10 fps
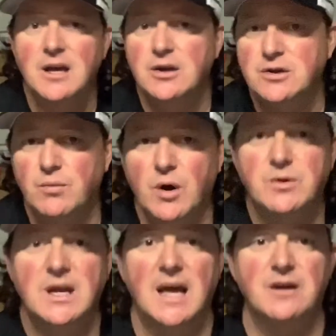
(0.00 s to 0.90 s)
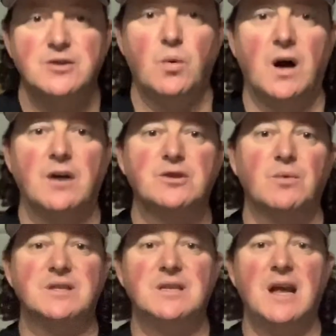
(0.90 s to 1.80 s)
to rotate it as well, so
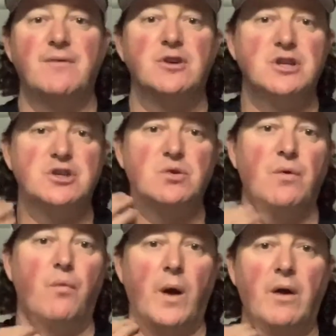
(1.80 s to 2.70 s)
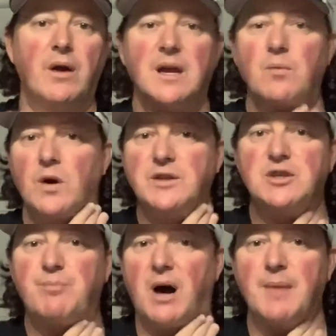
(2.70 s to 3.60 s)
it's never just sort of wearing in one
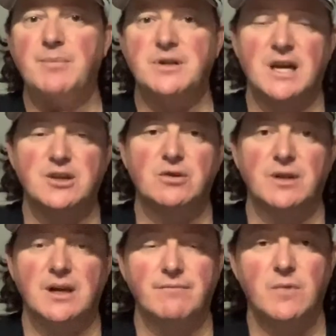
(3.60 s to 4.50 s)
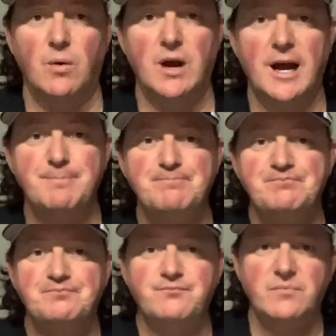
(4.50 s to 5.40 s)
spot potentially, okay?
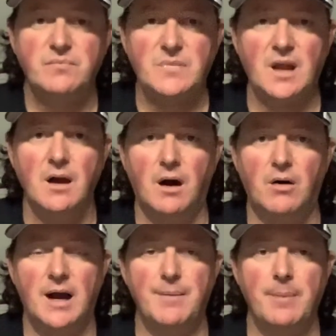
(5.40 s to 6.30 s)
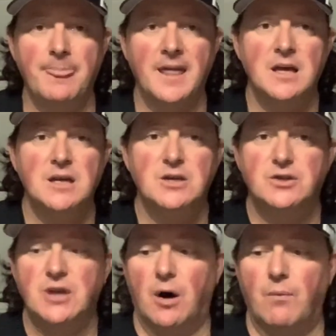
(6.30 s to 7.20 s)
All right.
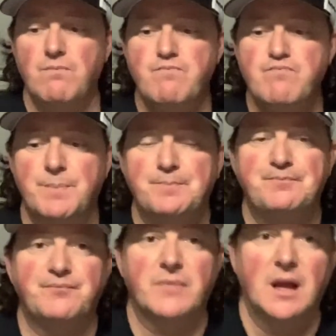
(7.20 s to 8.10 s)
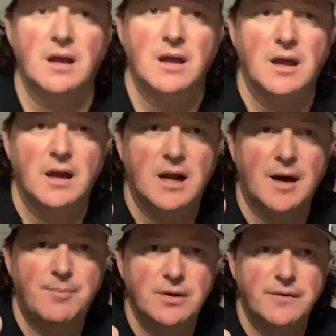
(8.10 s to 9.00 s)
So, a
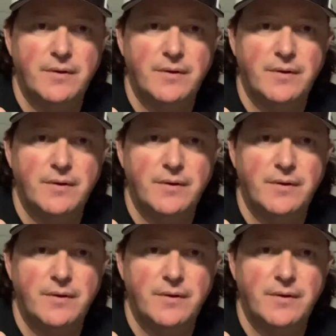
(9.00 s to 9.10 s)
couple of